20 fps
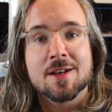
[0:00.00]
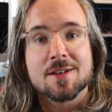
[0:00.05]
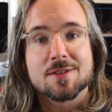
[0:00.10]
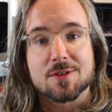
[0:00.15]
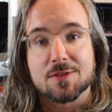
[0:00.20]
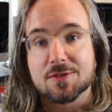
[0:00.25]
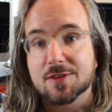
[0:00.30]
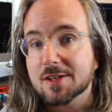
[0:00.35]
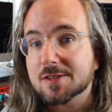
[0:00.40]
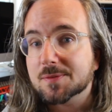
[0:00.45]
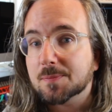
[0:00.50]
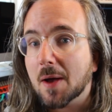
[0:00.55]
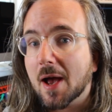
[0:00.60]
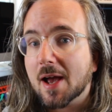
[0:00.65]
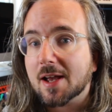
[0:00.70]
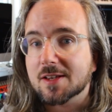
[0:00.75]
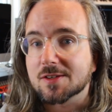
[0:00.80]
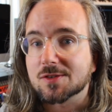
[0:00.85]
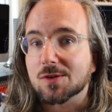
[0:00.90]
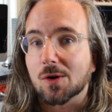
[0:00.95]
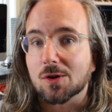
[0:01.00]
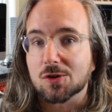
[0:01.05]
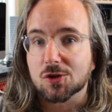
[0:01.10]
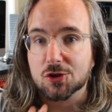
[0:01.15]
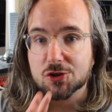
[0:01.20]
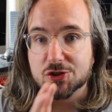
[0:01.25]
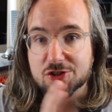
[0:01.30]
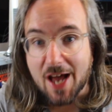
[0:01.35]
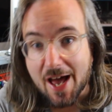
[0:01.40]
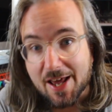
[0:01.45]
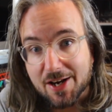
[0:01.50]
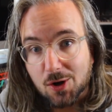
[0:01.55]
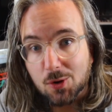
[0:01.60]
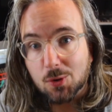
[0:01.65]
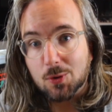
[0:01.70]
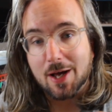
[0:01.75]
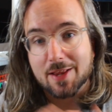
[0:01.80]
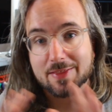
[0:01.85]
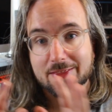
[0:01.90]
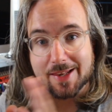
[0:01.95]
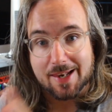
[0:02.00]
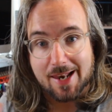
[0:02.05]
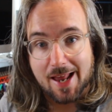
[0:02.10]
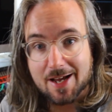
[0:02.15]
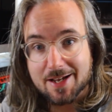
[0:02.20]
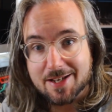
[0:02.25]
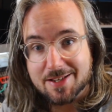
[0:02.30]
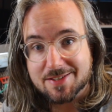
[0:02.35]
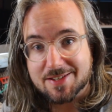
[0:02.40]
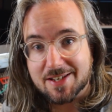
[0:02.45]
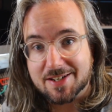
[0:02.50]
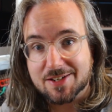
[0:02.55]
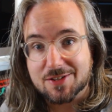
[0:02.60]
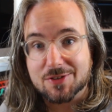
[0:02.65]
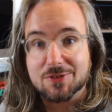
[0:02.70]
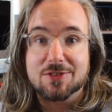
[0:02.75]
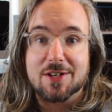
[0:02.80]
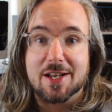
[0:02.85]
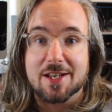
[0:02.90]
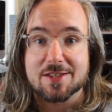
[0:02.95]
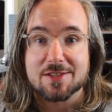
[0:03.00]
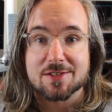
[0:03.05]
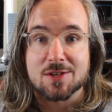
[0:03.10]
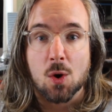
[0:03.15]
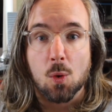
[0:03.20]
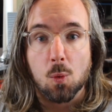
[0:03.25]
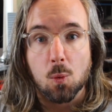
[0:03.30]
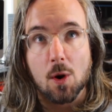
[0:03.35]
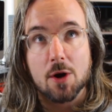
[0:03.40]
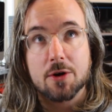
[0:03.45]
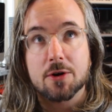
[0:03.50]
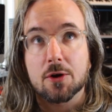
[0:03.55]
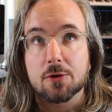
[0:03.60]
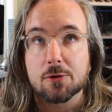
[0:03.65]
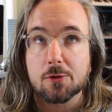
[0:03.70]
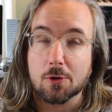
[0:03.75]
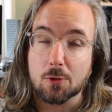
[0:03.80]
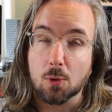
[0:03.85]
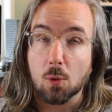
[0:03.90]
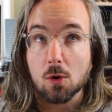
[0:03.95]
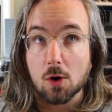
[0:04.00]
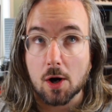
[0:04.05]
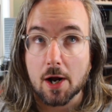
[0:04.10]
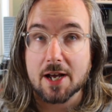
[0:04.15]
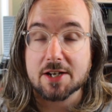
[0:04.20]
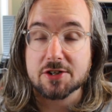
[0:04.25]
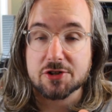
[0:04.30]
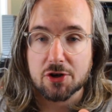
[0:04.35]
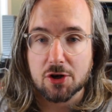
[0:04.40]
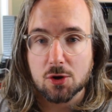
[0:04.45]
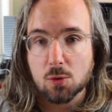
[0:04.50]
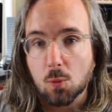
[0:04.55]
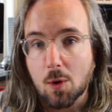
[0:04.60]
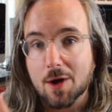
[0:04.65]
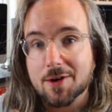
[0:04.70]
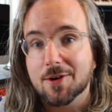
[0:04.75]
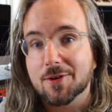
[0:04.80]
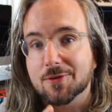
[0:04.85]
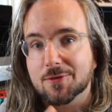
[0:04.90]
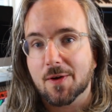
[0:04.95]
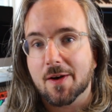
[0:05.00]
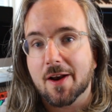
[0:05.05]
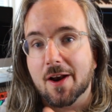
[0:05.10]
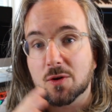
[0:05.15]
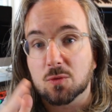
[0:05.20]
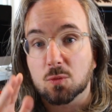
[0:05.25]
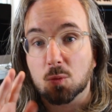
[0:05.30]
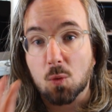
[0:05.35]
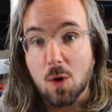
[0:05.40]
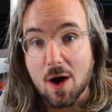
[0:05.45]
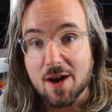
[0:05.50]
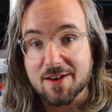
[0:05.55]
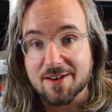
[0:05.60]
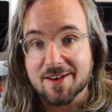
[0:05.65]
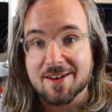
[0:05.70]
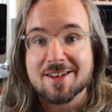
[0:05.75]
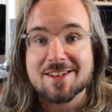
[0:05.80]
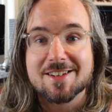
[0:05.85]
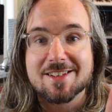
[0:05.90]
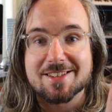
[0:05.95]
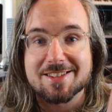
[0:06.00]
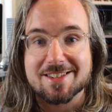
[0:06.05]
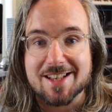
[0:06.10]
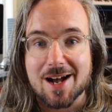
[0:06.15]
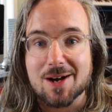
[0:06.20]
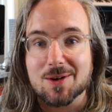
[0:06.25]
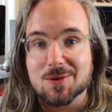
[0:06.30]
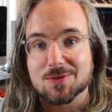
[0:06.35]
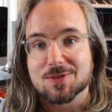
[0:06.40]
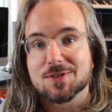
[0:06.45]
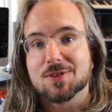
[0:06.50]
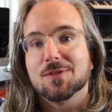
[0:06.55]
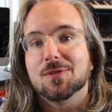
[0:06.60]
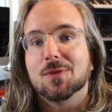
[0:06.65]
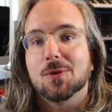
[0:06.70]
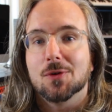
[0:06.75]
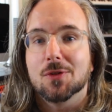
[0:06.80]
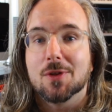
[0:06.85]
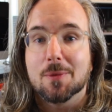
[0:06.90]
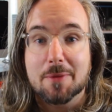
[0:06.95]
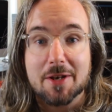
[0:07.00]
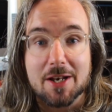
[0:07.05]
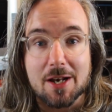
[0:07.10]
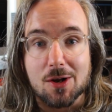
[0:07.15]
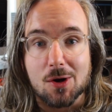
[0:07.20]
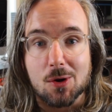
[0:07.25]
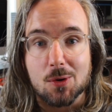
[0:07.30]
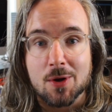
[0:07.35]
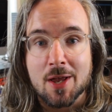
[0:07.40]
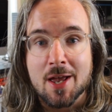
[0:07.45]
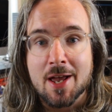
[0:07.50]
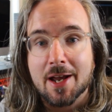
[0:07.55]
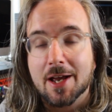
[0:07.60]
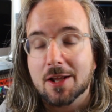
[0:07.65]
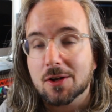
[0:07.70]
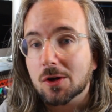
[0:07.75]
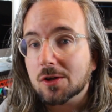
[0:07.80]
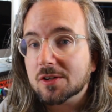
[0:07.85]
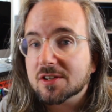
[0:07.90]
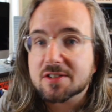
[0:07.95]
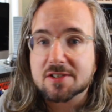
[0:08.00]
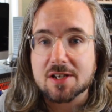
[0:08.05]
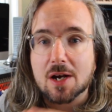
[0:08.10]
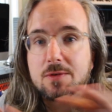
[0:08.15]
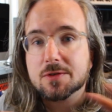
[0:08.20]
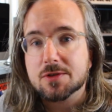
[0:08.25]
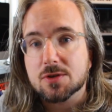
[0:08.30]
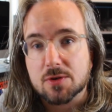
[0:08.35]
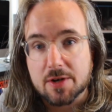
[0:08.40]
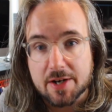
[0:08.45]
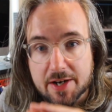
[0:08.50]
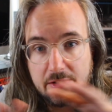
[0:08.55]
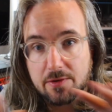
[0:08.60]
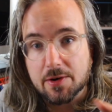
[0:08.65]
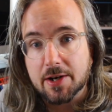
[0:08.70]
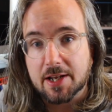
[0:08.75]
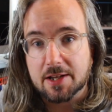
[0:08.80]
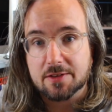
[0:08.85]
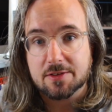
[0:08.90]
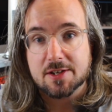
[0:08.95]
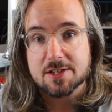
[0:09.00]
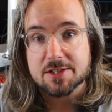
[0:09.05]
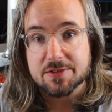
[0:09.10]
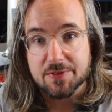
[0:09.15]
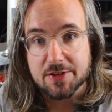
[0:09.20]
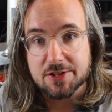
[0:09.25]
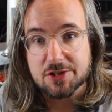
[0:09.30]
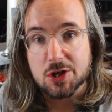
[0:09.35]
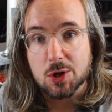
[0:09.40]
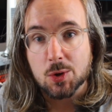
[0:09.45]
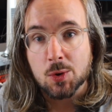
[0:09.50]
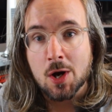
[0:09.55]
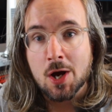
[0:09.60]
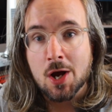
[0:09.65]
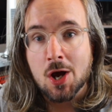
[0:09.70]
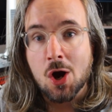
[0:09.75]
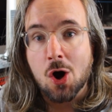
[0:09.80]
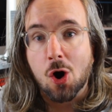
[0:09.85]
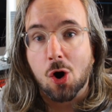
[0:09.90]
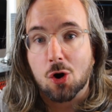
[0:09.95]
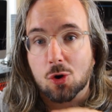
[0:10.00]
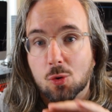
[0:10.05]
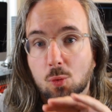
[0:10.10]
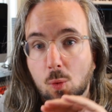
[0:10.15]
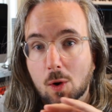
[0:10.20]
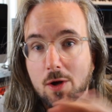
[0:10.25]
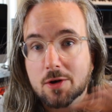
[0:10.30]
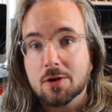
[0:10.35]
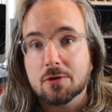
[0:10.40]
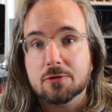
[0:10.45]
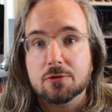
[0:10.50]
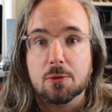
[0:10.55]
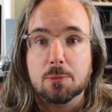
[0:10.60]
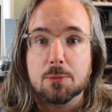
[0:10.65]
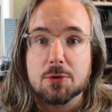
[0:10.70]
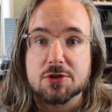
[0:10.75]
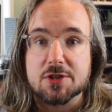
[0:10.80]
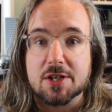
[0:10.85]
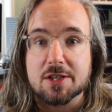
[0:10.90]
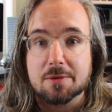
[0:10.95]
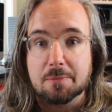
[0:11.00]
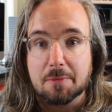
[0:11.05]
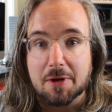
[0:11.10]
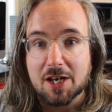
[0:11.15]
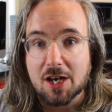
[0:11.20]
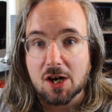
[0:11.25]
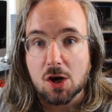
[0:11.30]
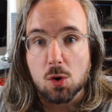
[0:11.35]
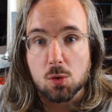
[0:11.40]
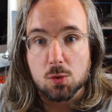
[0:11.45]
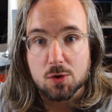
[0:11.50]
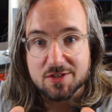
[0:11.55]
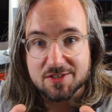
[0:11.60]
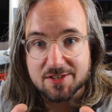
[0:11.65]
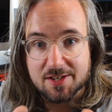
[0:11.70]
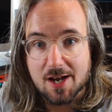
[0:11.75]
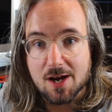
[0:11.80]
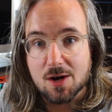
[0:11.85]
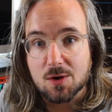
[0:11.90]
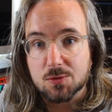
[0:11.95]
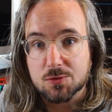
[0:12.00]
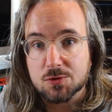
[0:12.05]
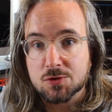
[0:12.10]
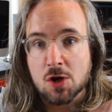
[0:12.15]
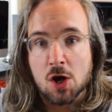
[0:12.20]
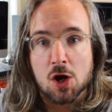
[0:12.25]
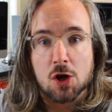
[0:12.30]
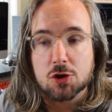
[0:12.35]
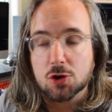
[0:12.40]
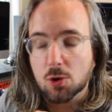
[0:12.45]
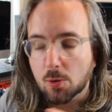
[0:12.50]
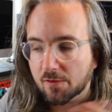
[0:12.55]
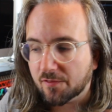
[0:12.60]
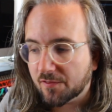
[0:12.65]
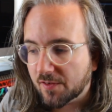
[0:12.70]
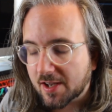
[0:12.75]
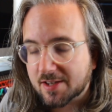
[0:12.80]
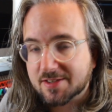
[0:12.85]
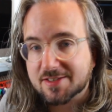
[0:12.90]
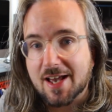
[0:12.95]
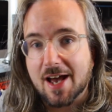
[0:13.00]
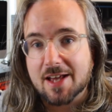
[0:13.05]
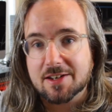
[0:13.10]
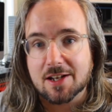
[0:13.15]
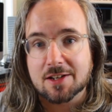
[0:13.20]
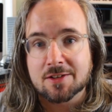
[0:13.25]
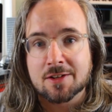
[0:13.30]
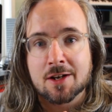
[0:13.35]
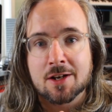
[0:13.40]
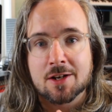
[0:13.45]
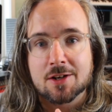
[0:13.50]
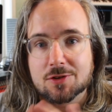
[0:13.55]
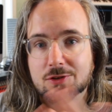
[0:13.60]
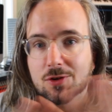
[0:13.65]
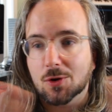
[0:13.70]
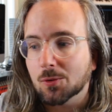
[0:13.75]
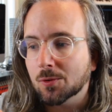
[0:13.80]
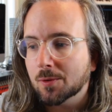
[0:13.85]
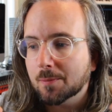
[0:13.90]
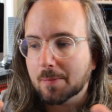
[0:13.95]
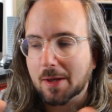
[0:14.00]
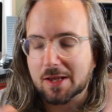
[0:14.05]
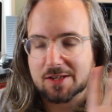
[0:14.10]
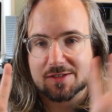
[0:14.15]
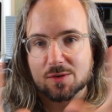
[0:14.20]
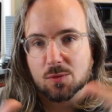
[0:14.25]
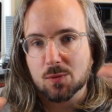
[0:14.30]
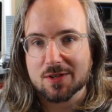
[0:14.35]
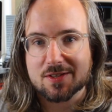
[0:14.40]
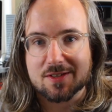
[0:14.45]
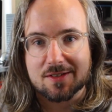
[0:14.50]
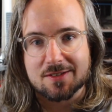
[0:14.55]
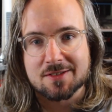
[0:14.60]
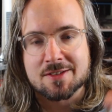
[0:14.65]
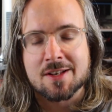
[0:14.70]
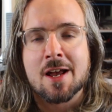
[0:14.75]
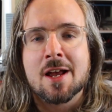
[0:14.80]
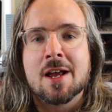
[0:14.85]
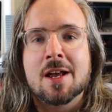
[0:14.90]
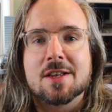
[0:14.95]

So this pack is called Shadow and Light, and it contains 100, or actually 101 sounds for the Minilogue. And all the sounds you're hearing in this video are 100% Minilogue sounds, no effects added, no bells and whistles.